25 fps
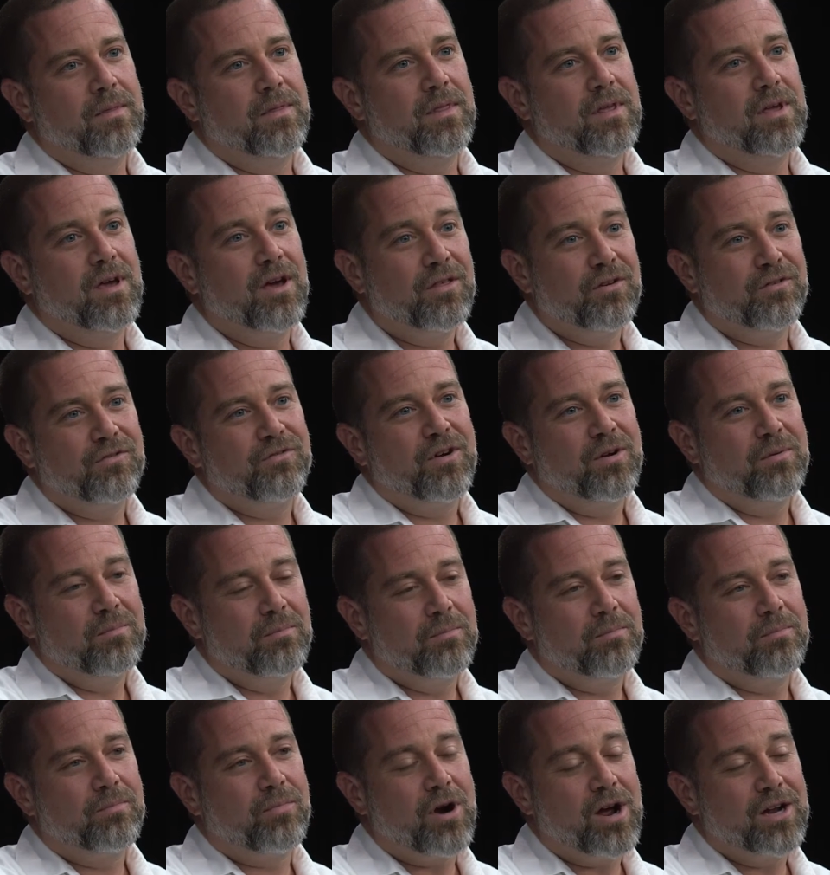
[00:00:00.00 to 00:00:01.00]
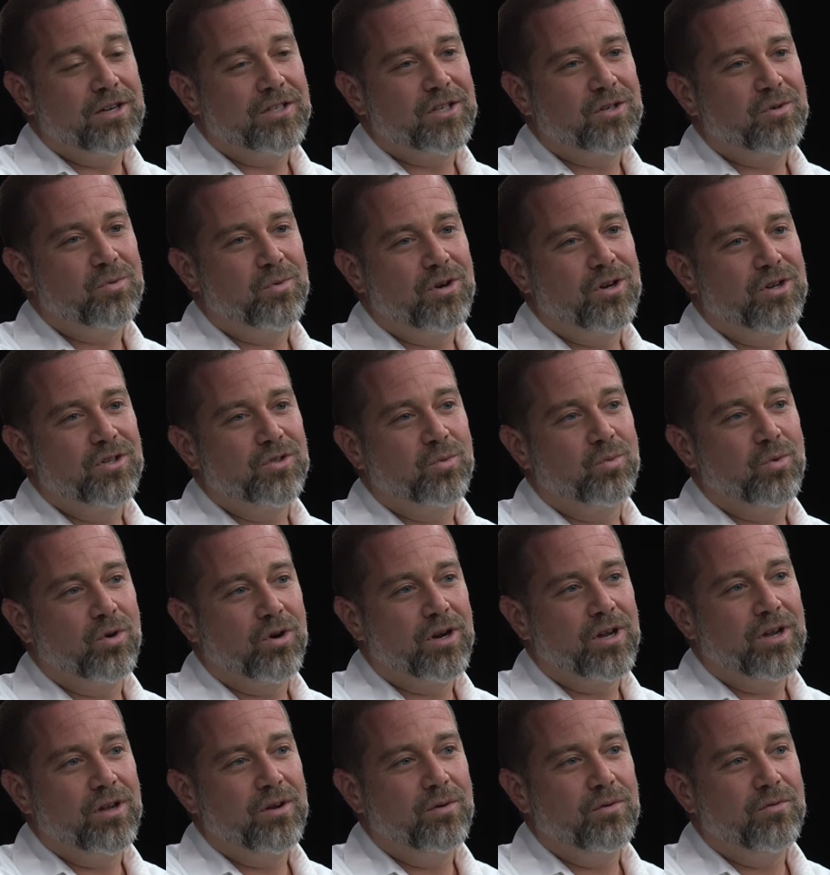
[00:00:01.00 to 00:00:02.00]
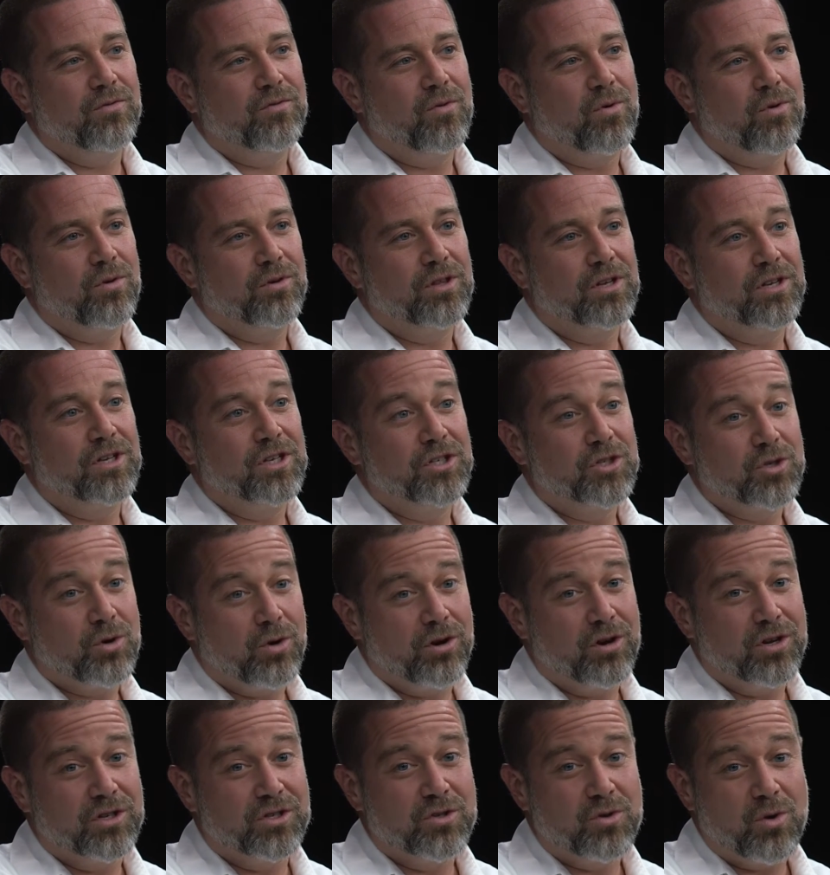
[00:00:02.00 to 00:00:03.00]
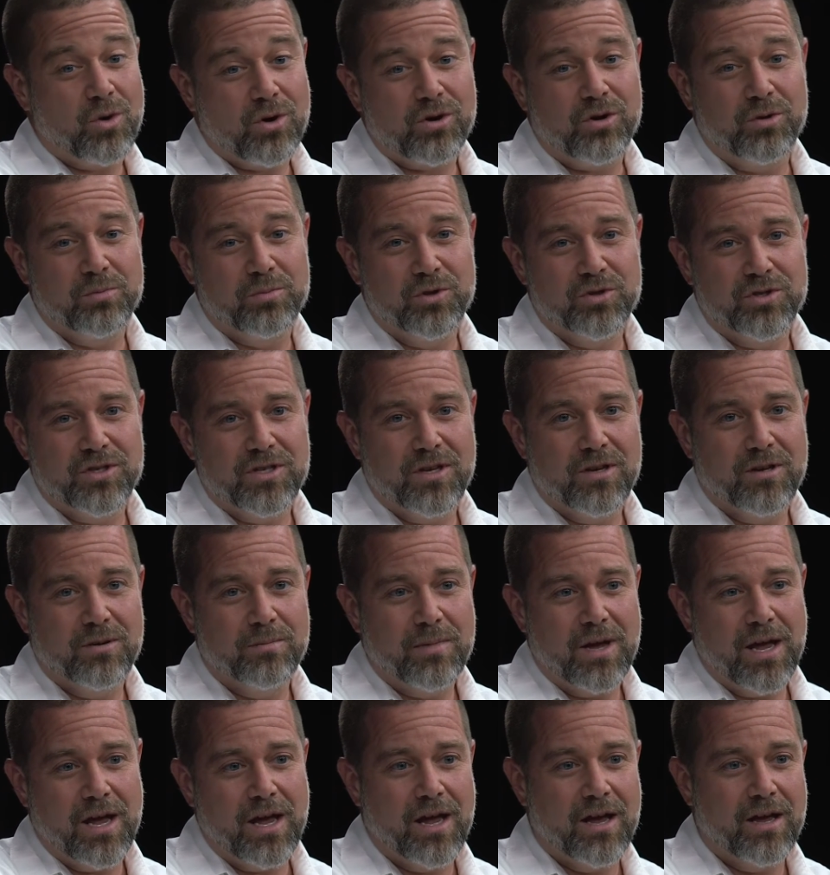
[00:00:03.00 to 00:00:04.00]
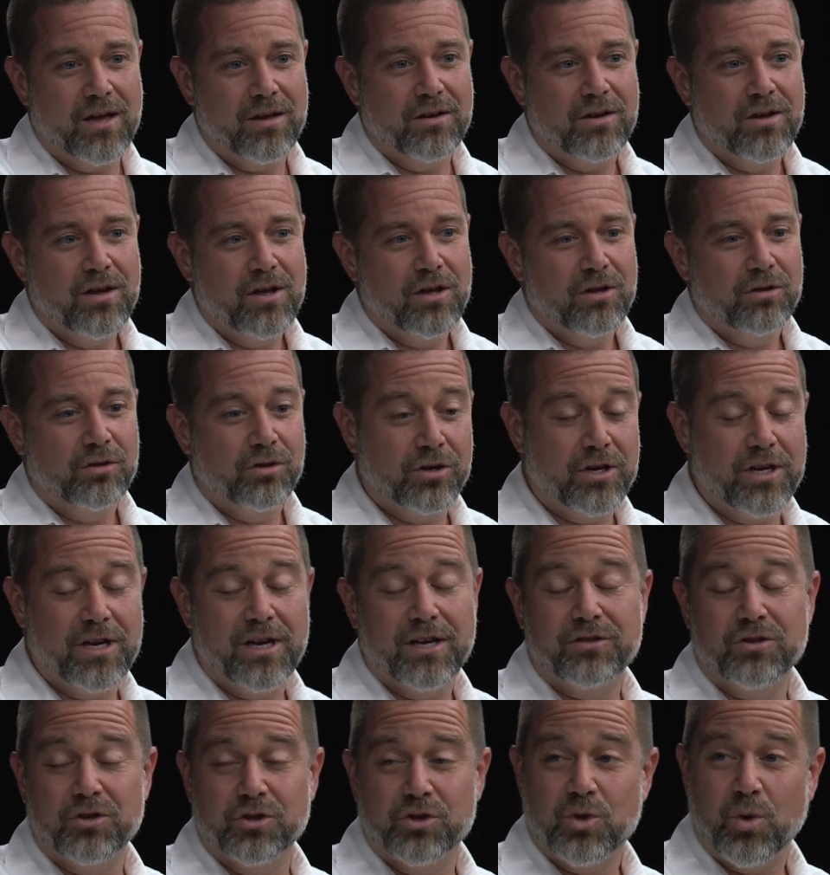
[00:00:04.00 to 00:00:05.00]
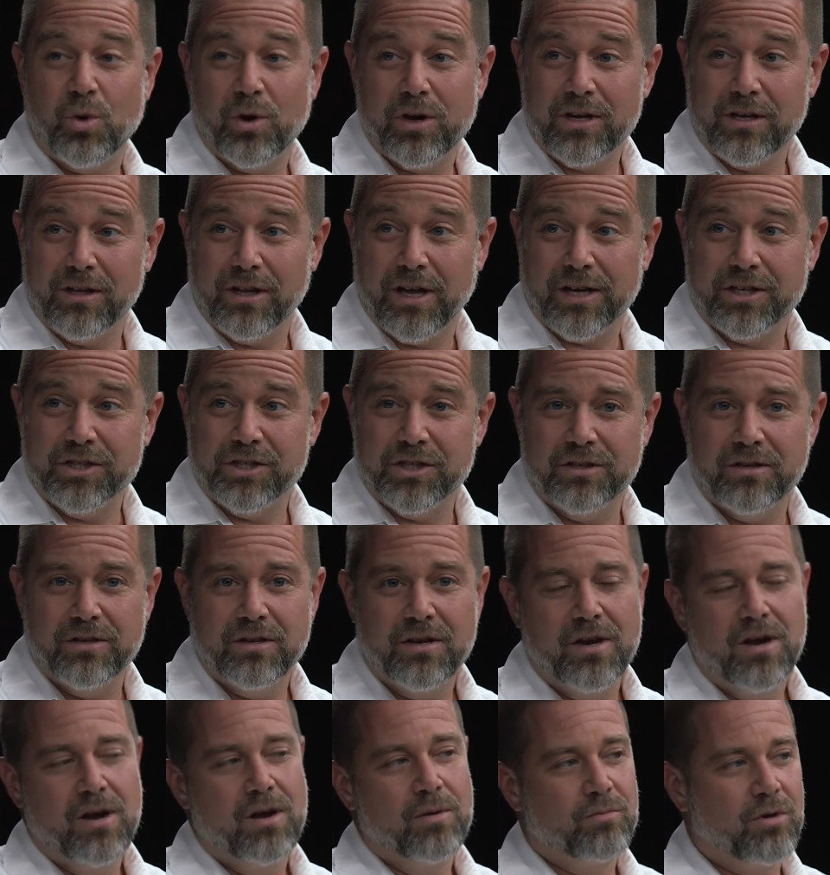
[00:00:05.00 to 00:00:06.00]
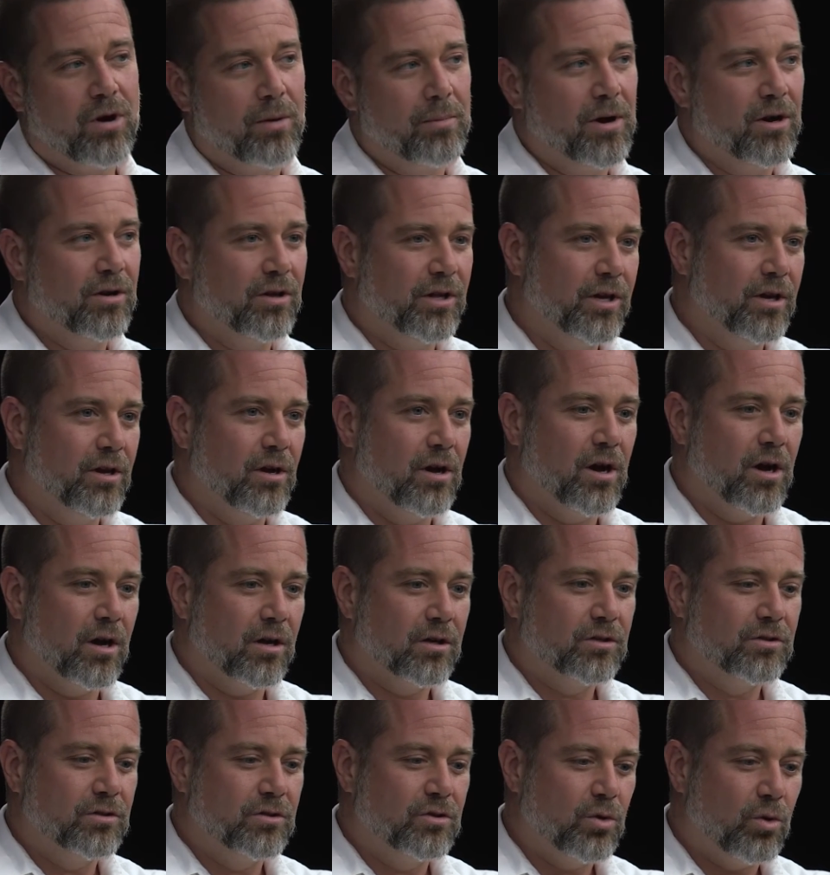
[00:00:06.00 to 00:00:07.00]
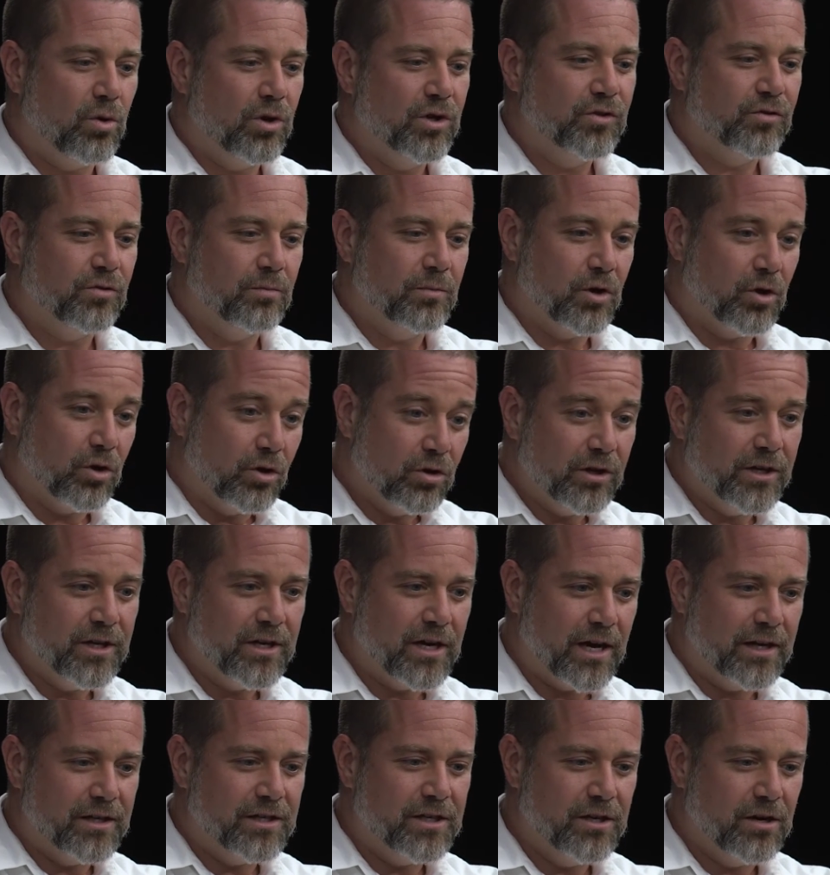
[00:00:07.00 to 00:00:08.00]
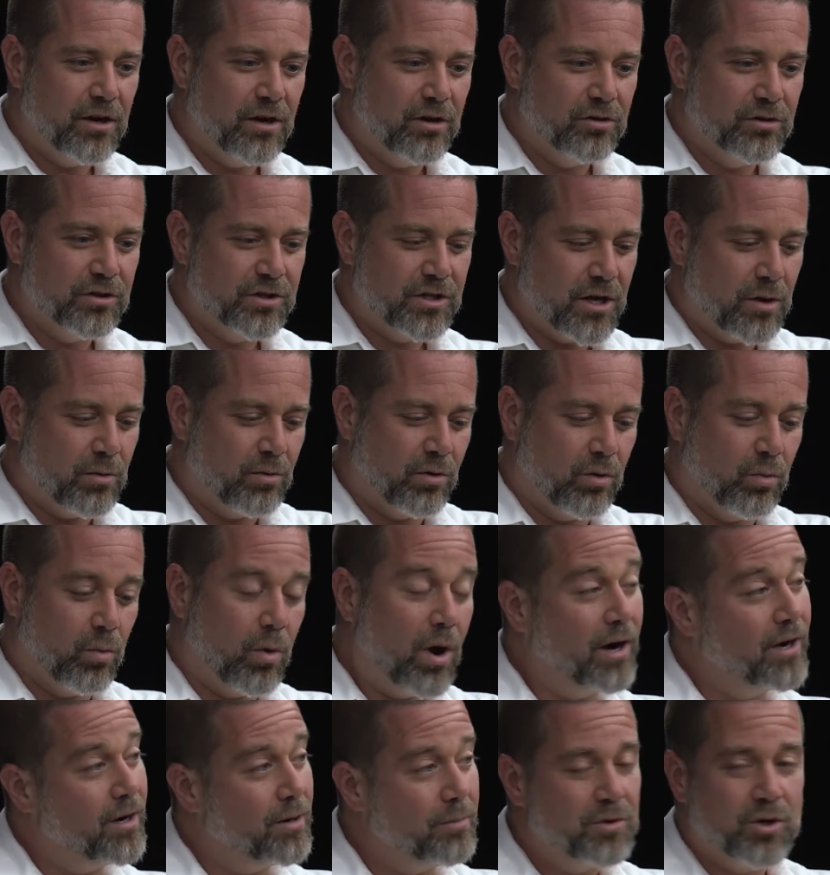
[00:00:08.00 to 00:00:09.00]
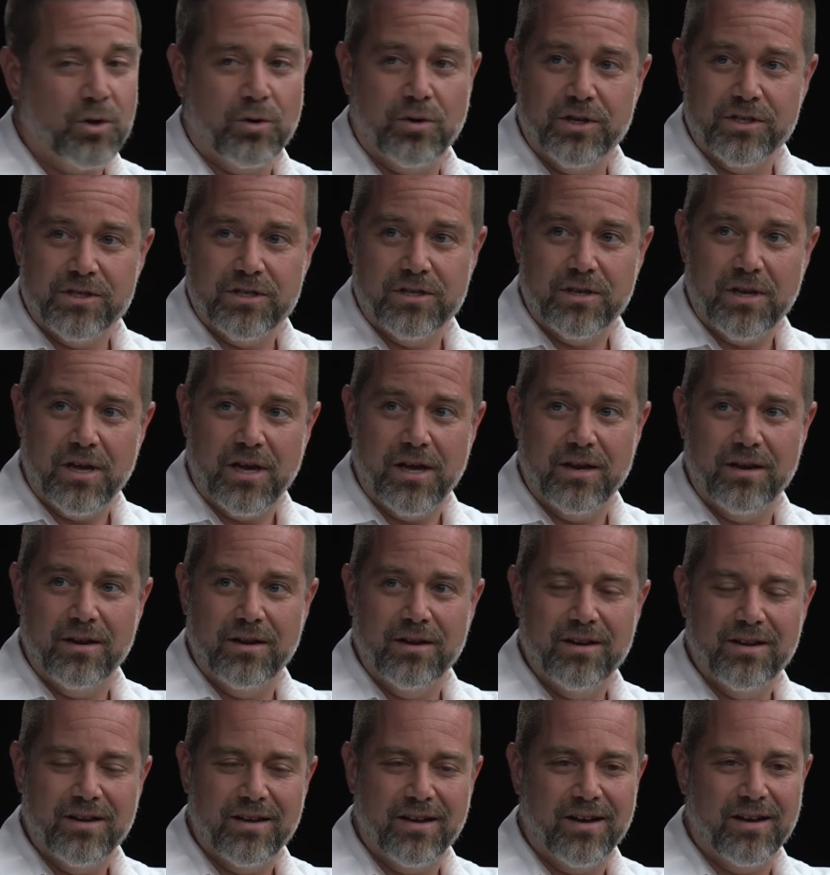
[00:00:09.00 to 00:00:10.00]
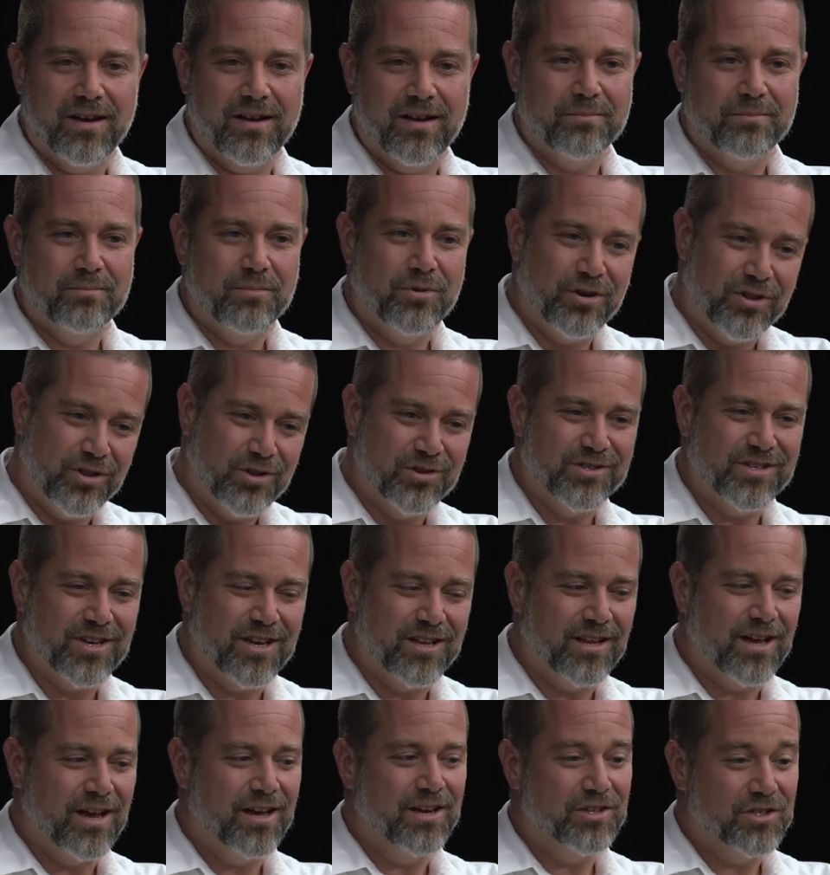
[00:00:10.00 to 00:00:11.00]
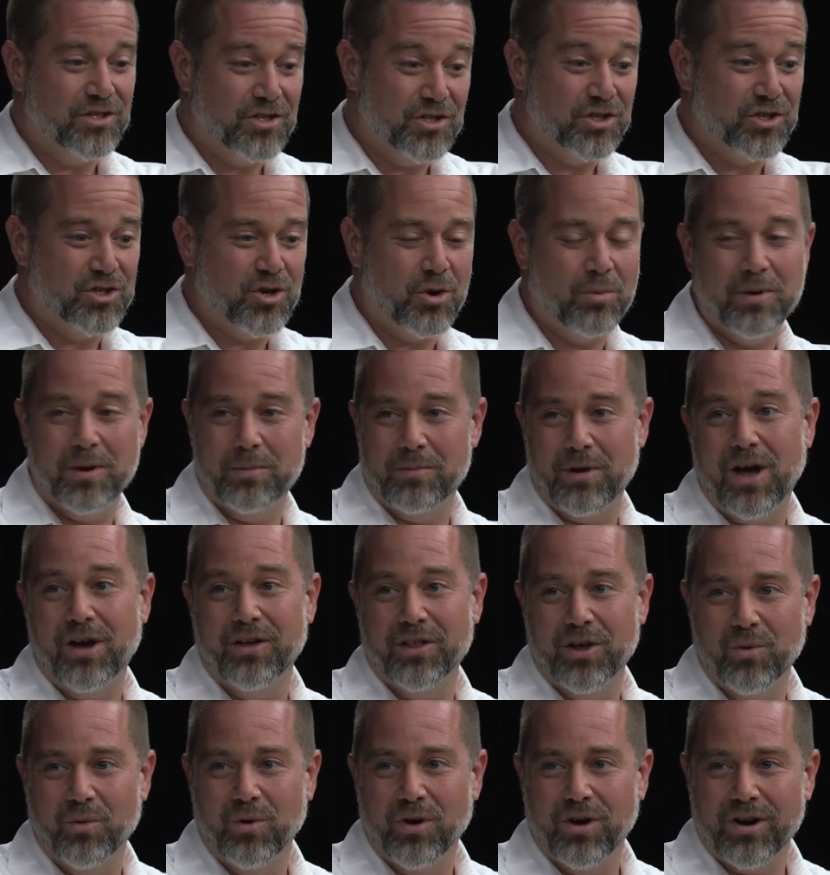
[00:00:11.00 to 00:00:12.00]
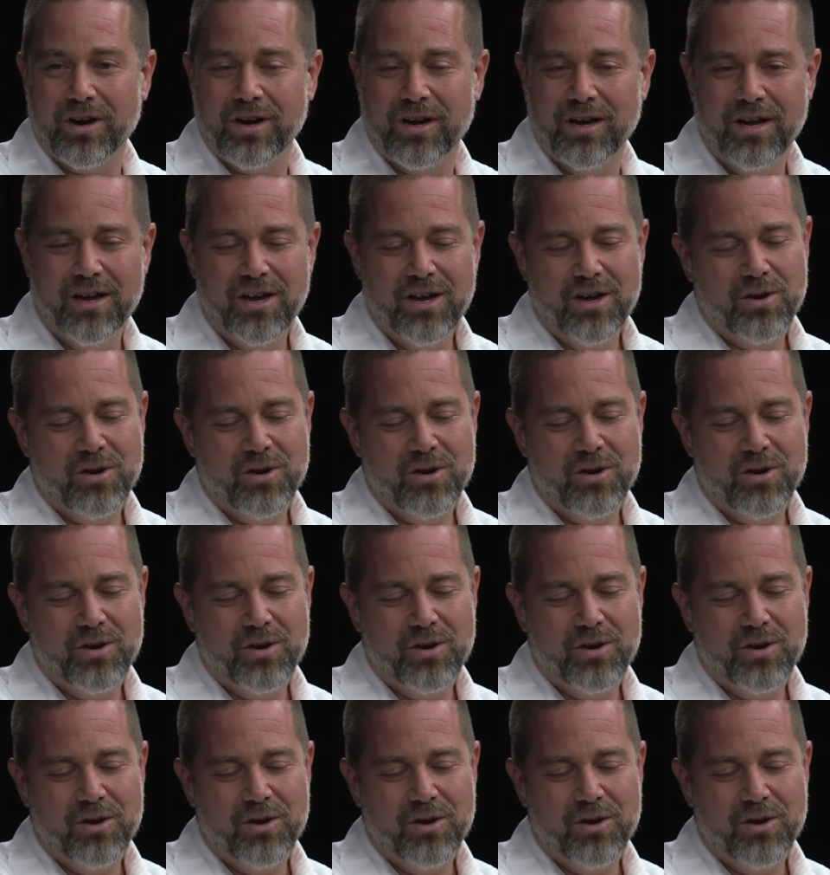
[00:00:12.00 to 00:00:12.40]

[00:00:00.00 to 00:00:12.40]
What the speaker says: The other fun project was working for the Detroit Historical Museum and looking at their toy collection, primarily toys from the early 1900s that were wind-up toys, and putting those online to show people how they work.